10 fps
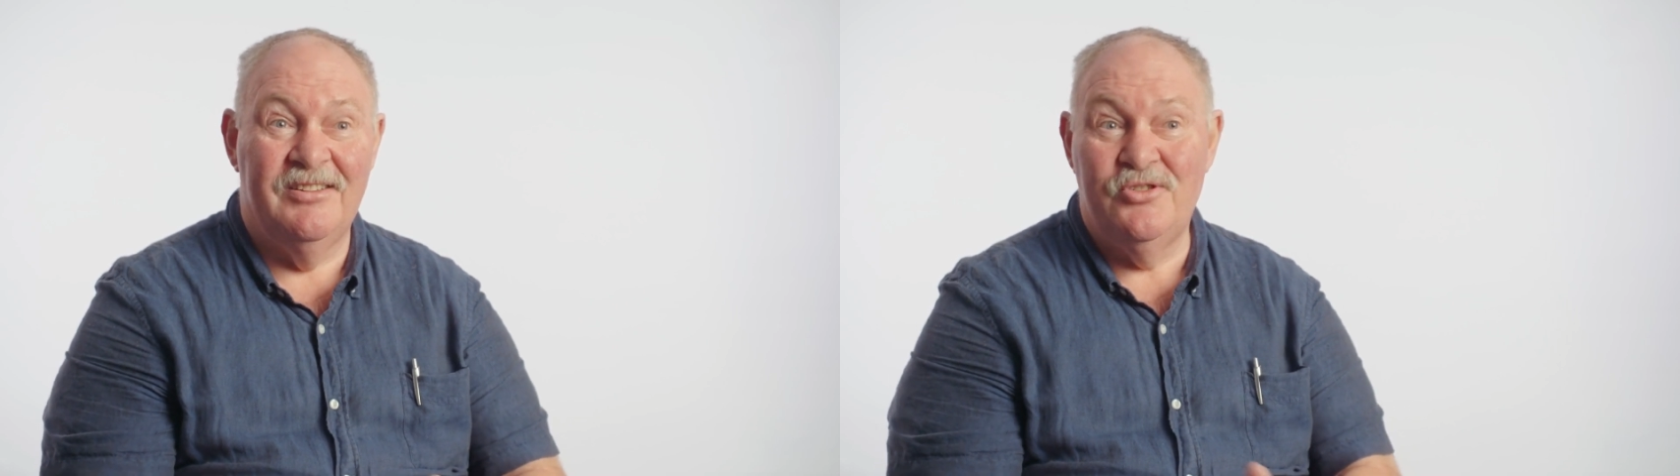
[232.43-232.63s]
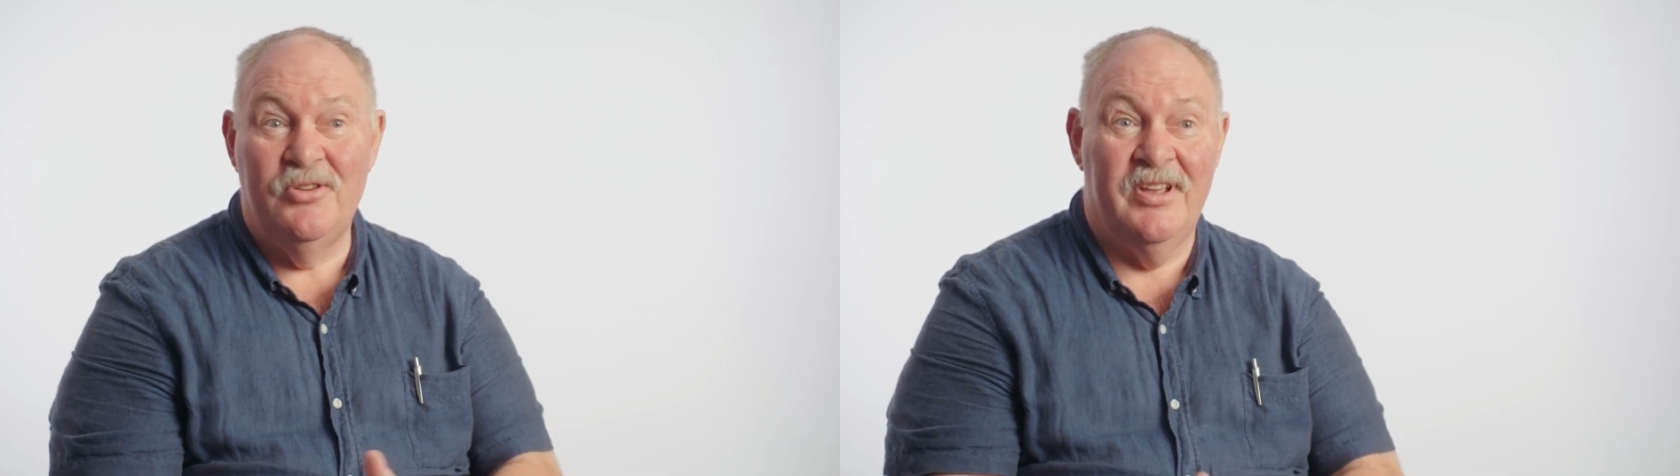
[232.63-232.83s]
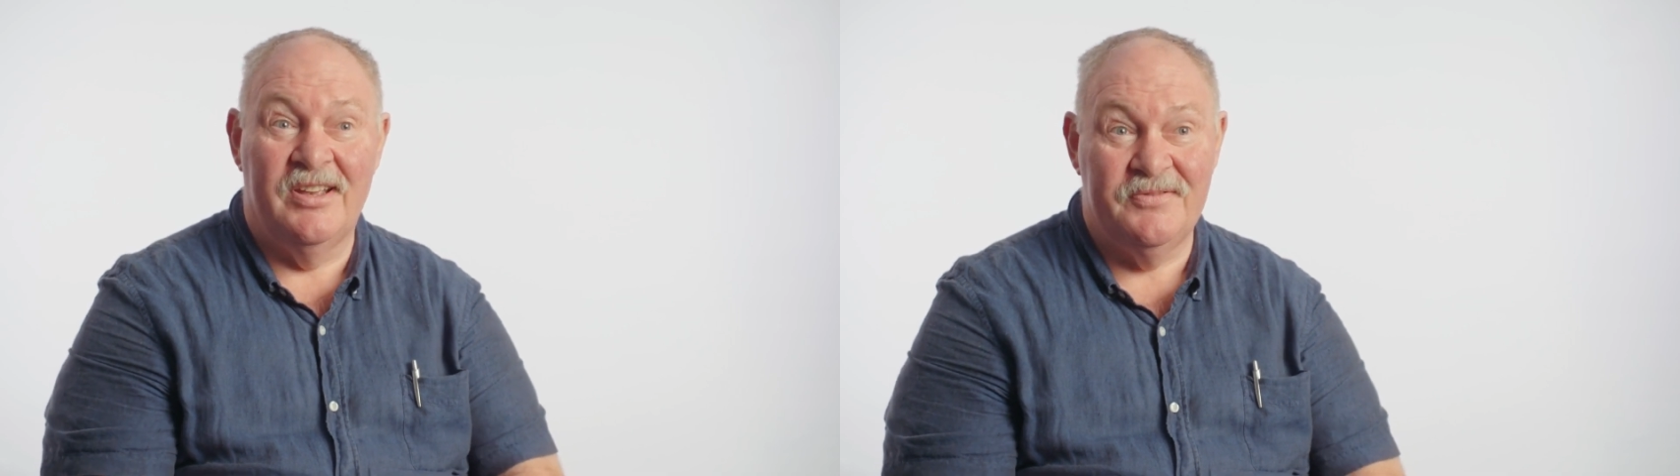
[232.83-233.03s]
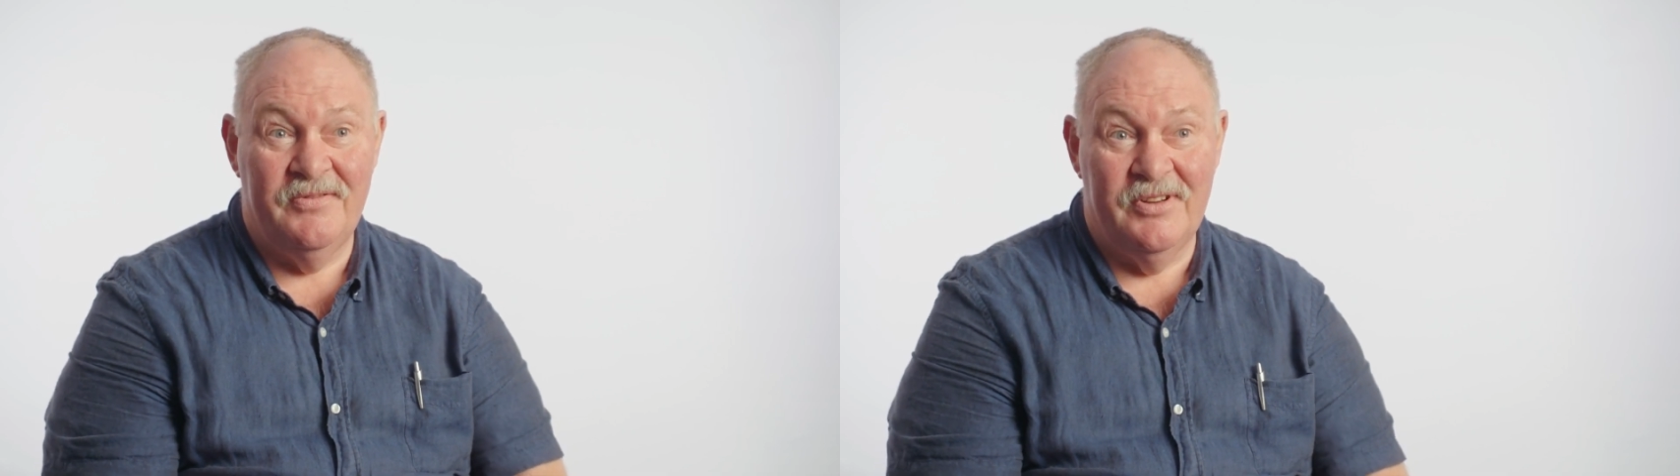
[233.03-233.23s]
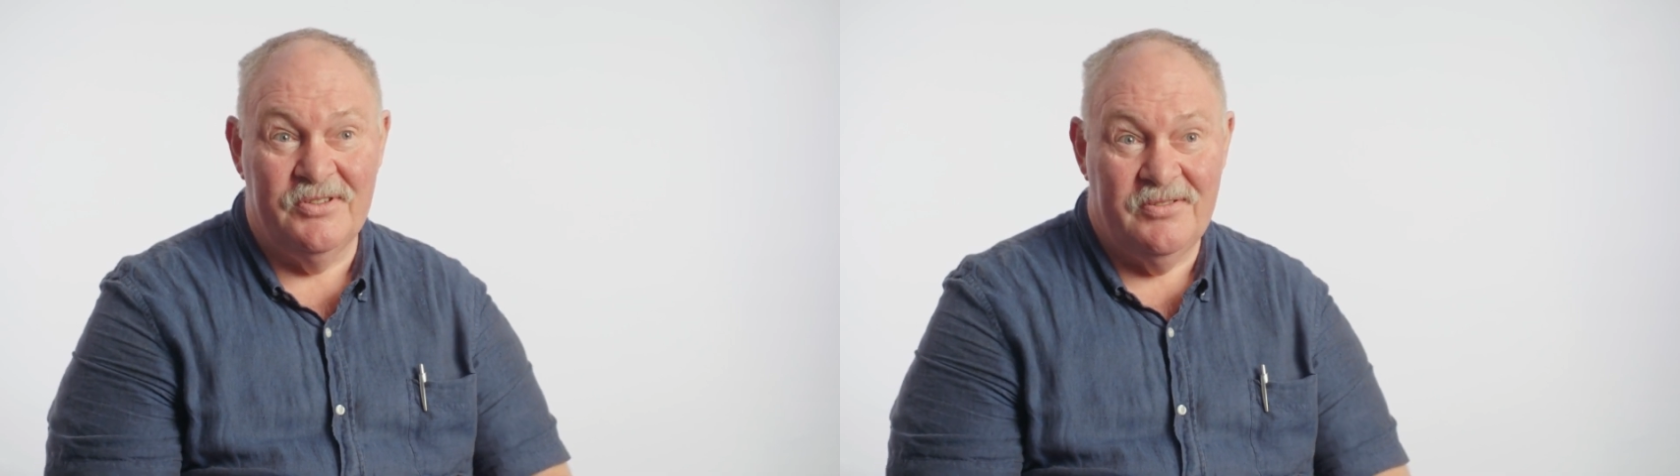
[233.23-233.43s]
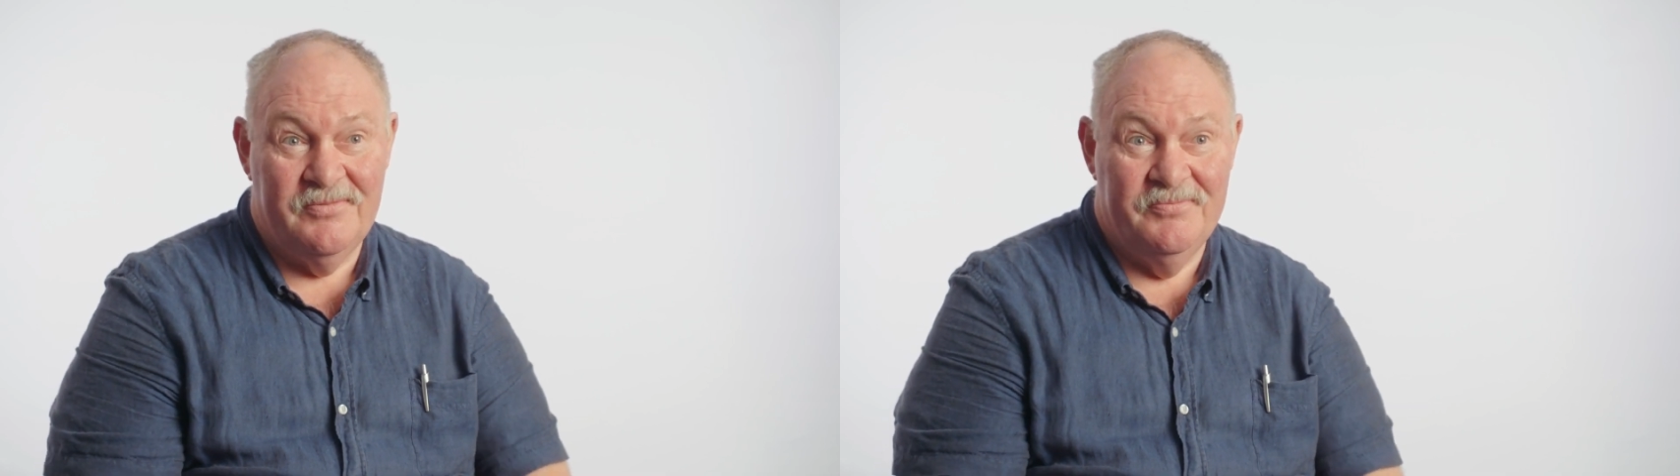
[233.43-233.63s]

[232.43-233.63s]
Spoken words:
the journey hasn't finished.